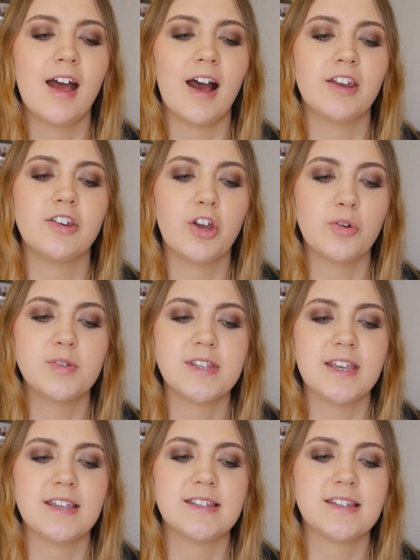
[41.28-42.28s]
and
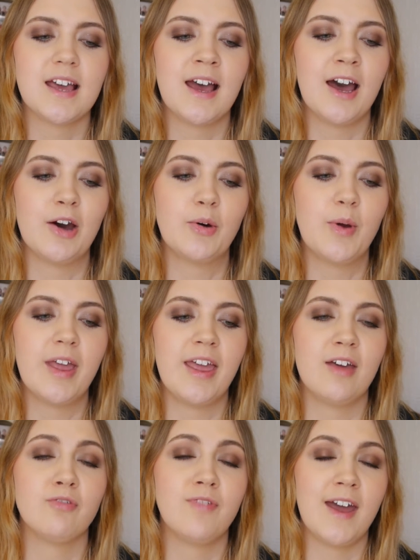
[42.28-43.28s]
notice how
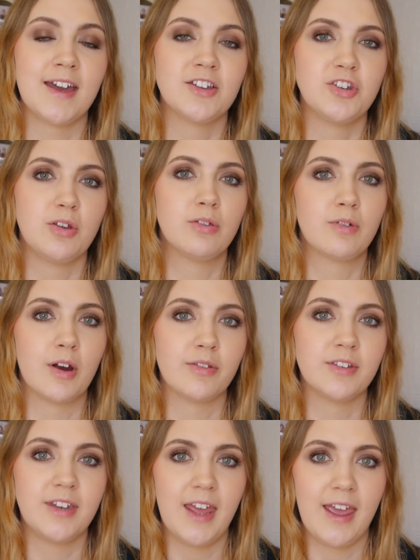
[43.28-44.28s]
it affects you
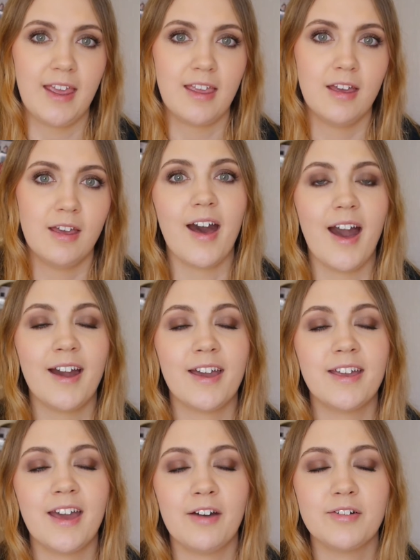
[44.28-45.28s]
throughout the day. I
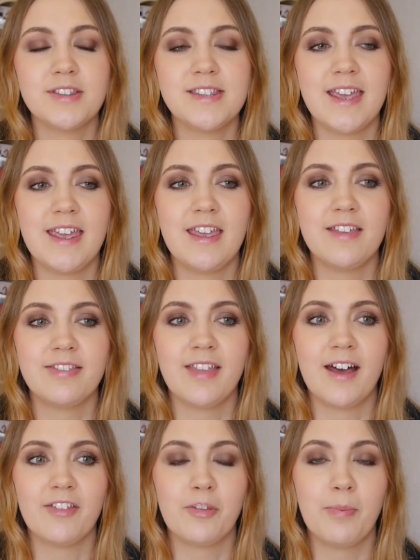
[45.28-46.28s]
can guarantee
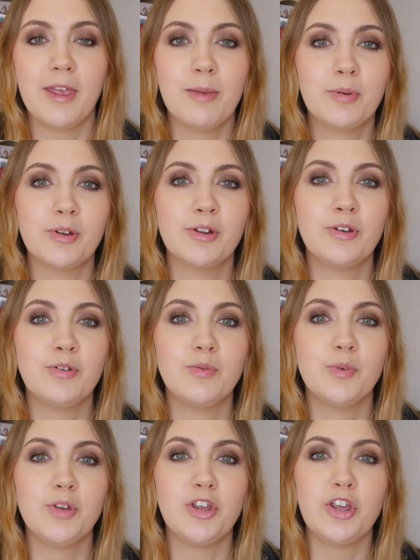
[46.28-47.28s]
that the people
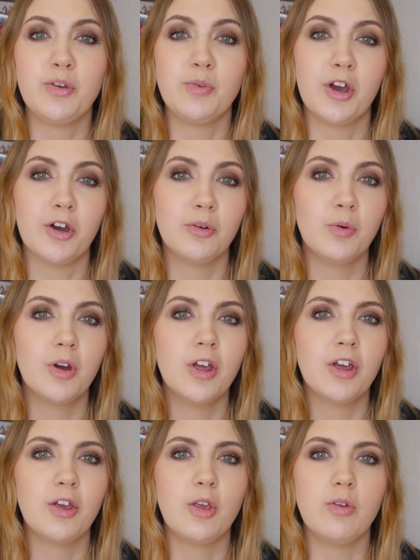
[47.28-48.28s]
who you know,
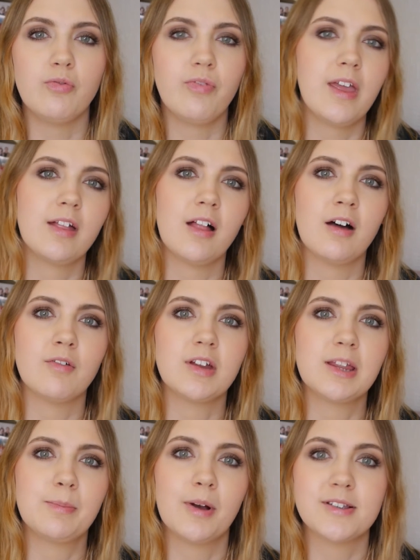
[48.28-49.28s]
who you feel are
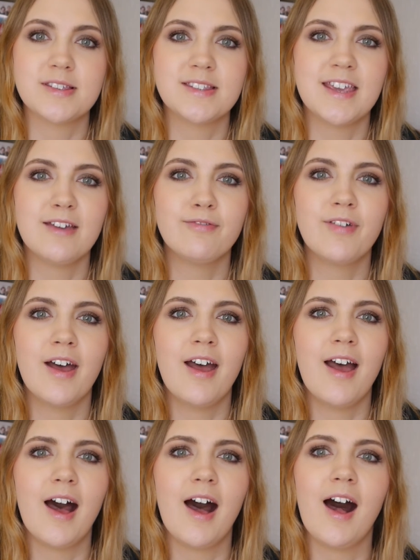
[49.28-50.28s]
really positive,
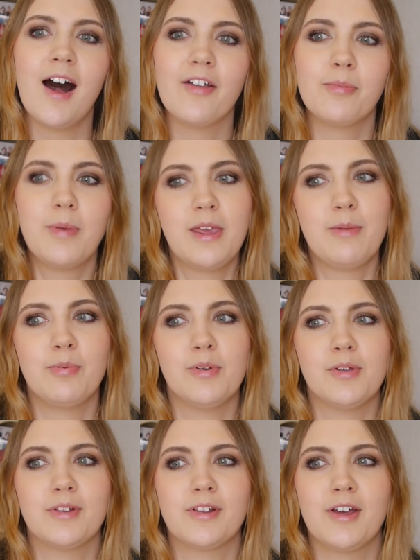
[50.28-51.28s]
are the
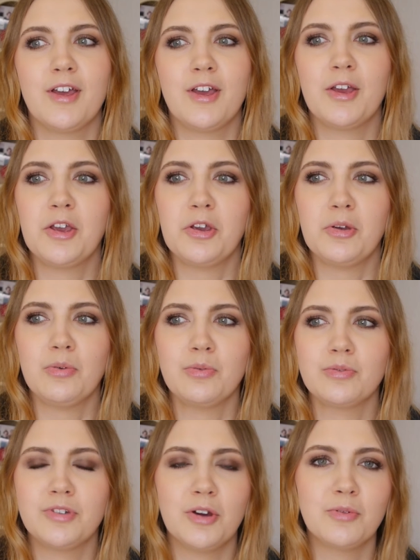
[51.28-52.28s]
people who
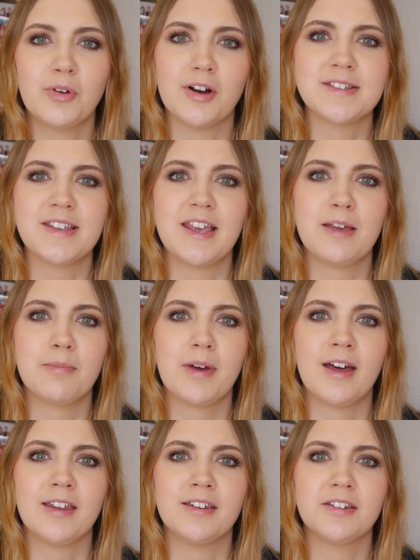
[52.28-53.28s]
don't gossip
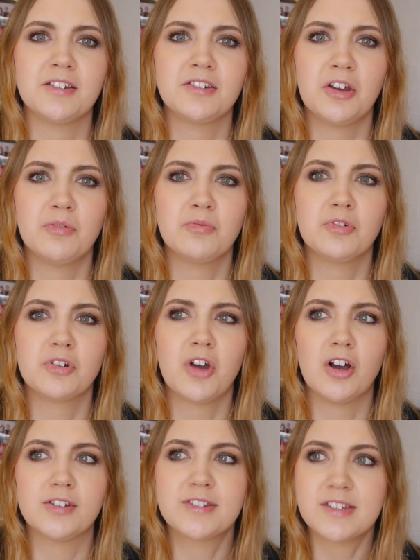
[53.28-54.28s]
and don't
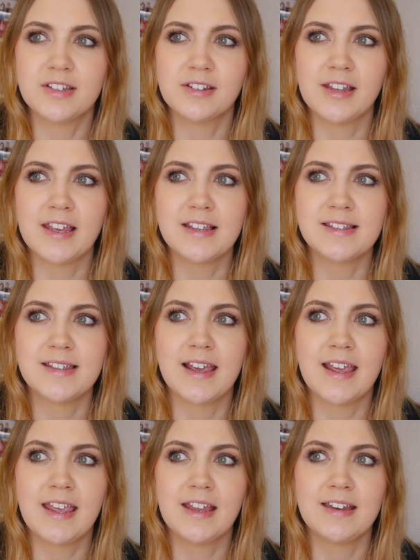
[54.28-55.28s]
constantly
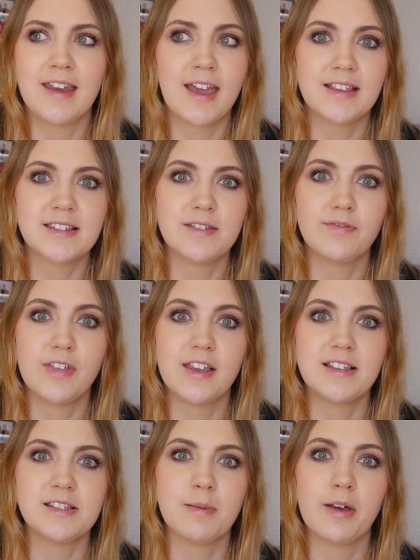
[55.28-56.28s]
say negative
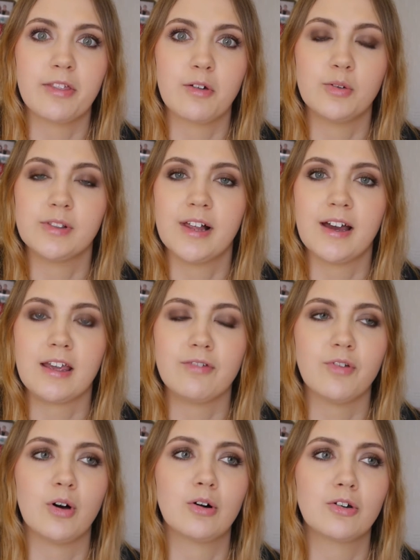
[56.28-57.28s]
things about their own
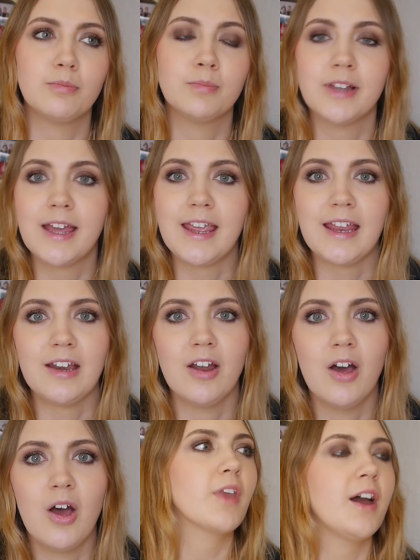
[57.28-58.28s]
life or complain.
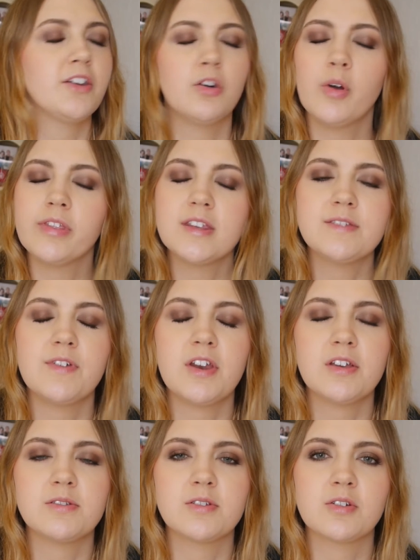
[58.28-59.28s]
I don't want this
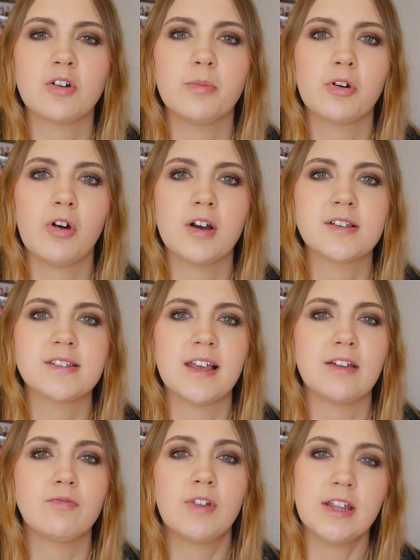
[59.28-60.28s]
video to come across
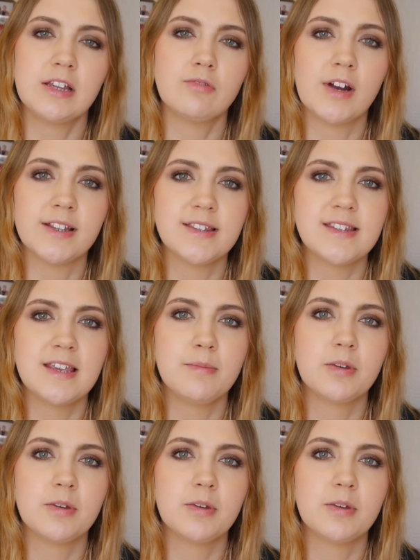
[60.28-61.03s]
like really ranty,